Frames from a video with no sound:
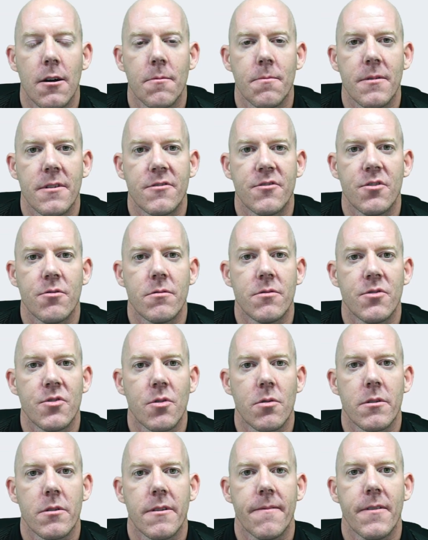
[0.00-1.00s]
that you
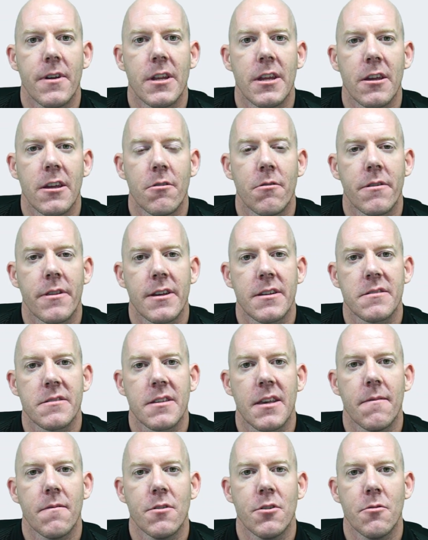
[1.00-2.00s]
enjoyed the video and that has
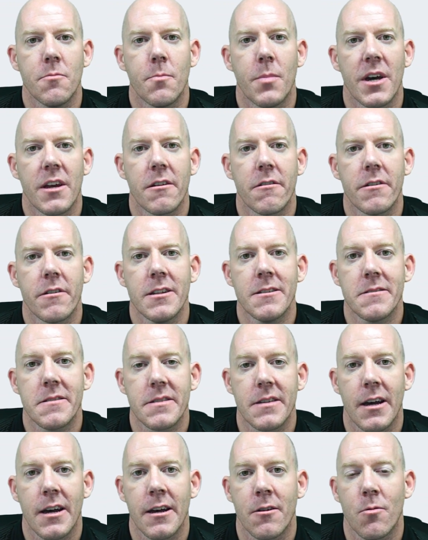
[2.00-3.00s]
given you better
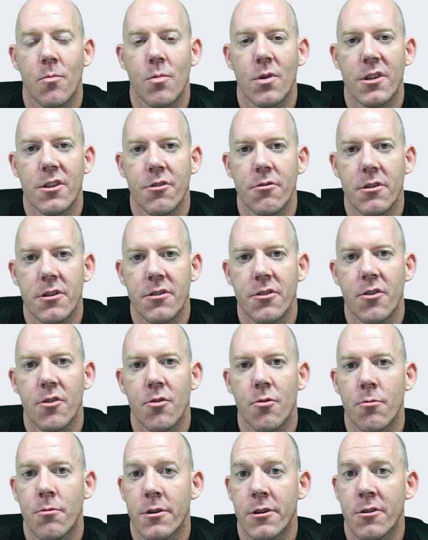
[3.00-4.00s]
insight on what you can
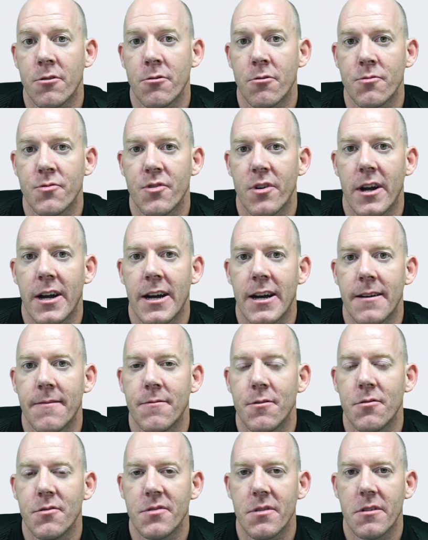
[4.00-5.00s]
do with Google
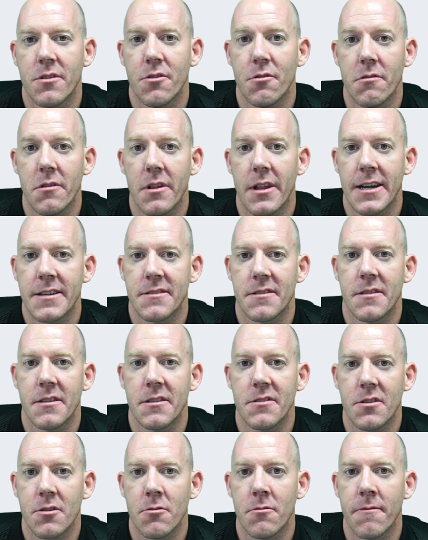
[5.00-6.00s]
Drive utilizing
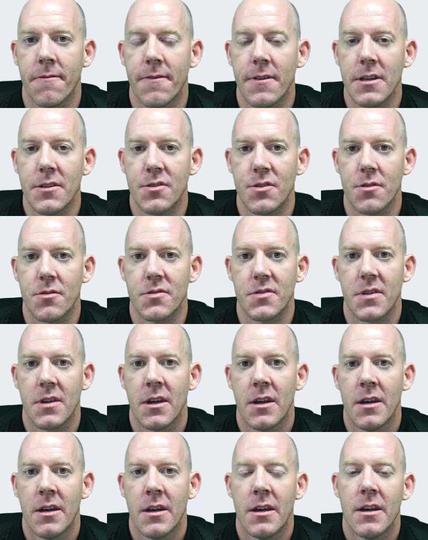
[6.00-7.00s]
these cool features.
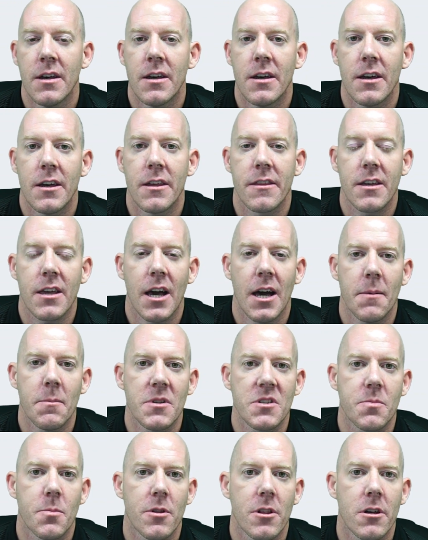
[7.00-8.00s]
In the
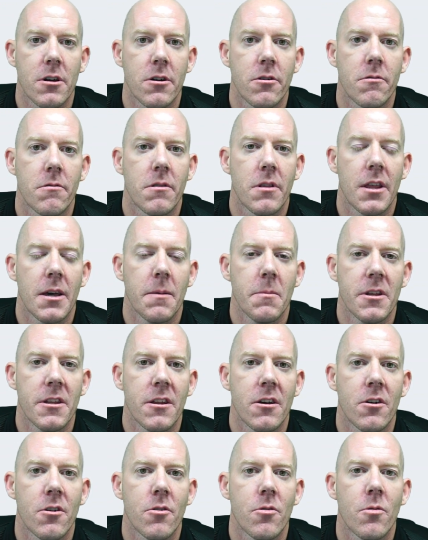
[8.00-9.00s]
comments below, let me
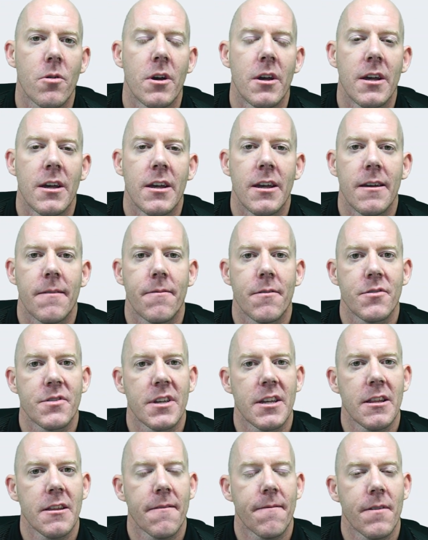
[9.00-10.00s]
know if there's
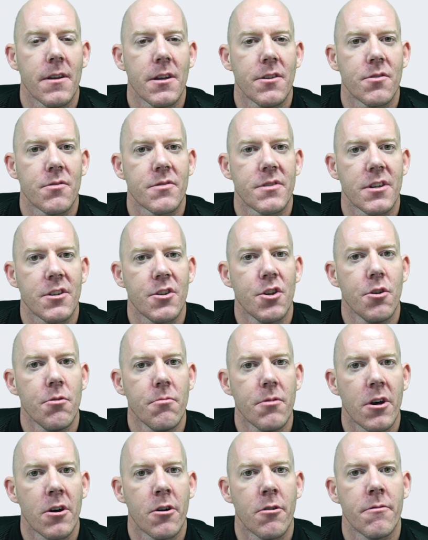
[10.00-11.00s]
any features that you
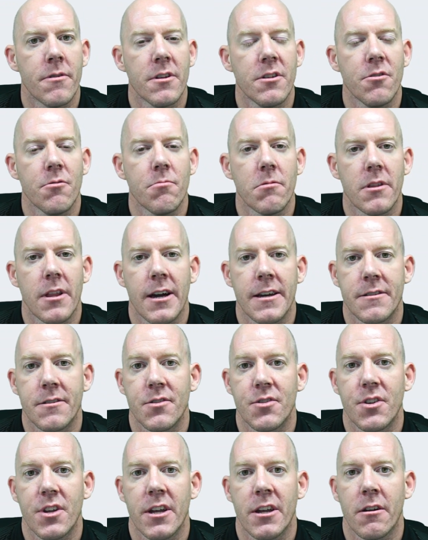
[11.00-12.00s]
know that you would like to
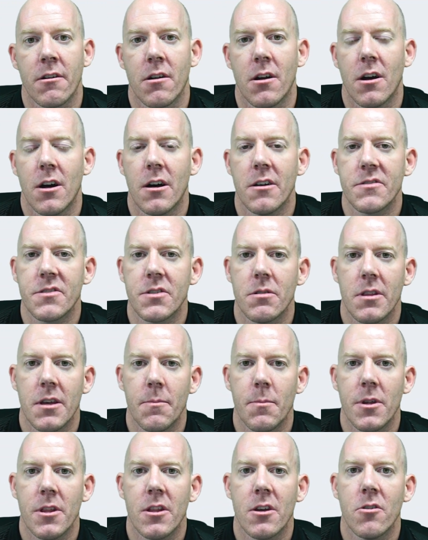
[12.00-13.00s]
share. Also, let
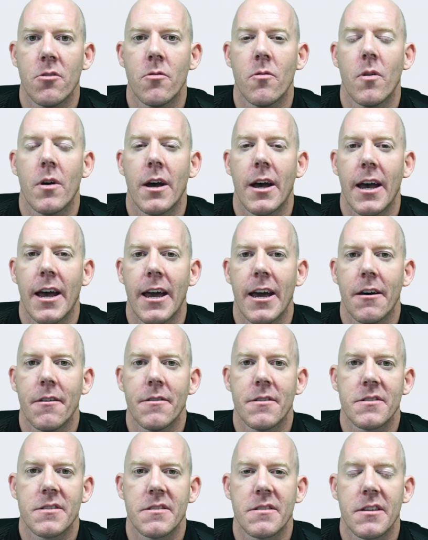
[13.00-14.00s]
me know how
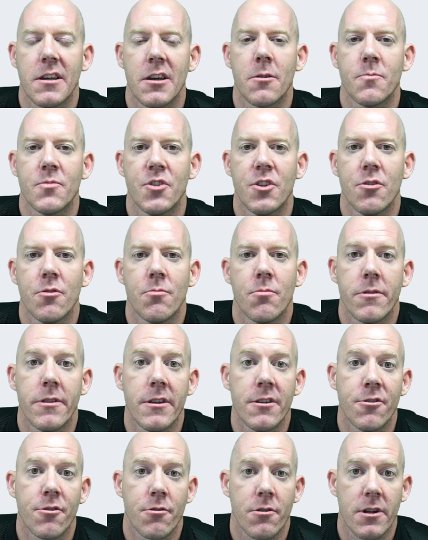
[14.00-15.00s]
this has helped you
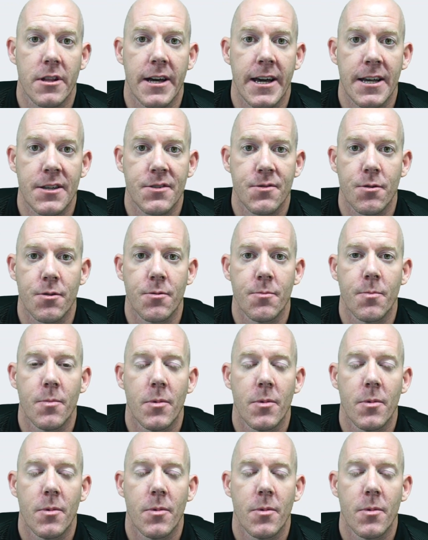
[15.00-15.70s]
within your classroom.